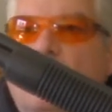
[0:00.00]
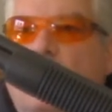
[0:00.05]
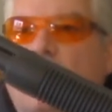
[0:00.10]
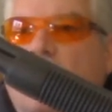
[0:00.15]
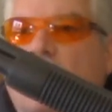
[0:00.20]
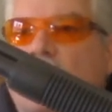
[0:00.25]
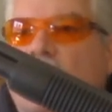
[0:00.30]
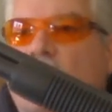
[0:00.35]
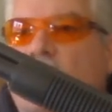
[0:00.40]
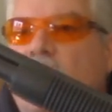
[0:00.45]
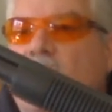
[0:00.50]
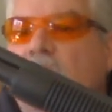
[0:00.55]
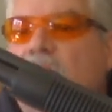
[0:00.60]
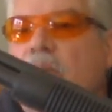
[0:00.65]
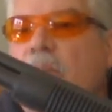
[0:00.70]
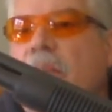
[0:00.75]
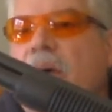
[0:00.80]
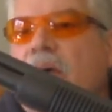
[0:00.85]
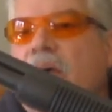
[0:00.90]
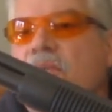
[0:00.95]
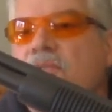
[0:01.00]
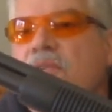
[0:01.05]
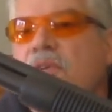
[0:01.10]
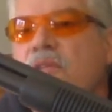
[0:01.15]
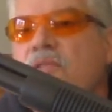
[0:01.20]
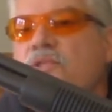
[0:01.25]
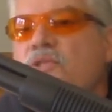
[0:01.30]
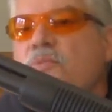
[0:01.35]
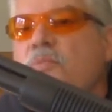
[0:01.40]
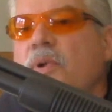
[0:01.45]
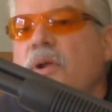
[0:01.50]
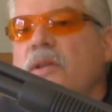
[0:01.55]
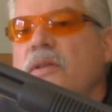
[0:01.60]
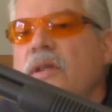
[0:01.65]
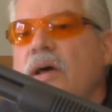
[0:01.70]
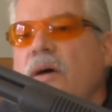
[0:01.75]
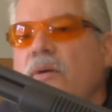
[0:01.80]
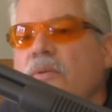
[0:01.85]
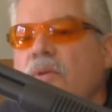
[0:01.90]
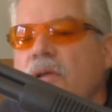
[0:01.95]
We're gonna run the magazine spring
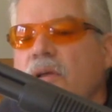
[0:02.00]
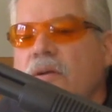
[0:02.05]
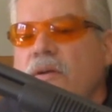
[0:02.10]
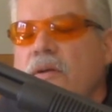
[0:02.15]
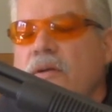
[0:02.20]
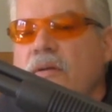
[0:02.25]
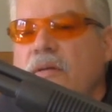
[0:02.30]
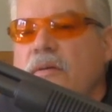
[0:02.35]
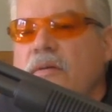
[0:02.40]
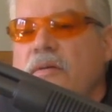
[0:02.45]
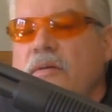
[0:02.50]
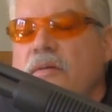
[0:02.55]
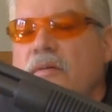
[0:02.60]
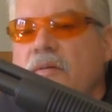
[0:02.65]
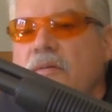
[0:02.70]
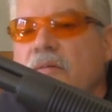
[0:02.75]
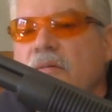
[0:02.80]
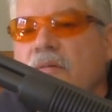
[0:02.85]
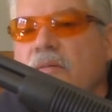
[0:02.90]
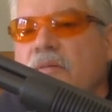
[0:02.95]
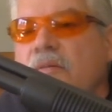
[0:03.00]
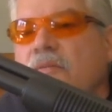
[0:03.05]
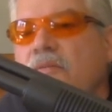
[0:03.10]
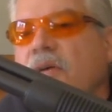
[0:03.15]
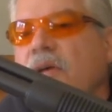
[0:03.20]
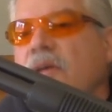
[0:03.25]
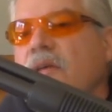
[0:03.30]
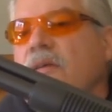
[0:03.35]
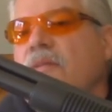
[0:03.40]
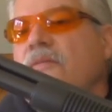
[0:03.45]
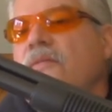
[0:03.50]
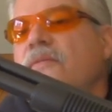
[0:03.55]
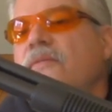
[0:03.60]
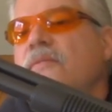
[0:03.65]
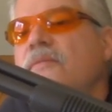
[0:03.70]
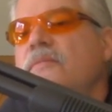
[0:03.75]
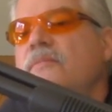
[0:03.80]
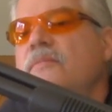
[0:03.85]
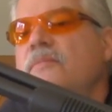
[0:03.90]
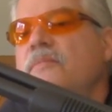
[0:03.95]
down here. If I could
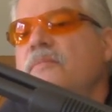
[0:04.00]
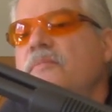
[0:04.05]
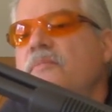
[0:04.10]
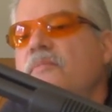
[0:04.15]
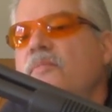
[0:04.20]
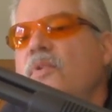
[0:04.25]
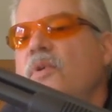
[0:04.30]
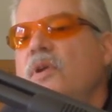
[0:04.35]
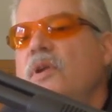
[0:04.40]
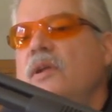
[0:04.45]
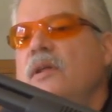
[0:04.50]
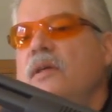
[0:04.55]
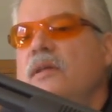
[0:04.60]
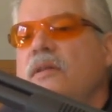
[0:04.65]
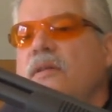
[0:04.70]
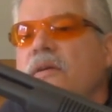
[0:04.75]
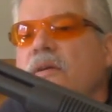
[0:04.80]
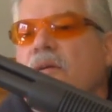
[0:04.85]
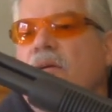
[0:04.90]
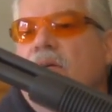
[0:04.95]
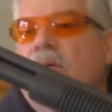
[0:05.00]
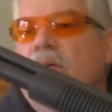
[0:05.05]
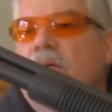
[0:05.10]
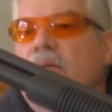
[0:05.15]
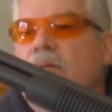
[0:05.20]
put it in here.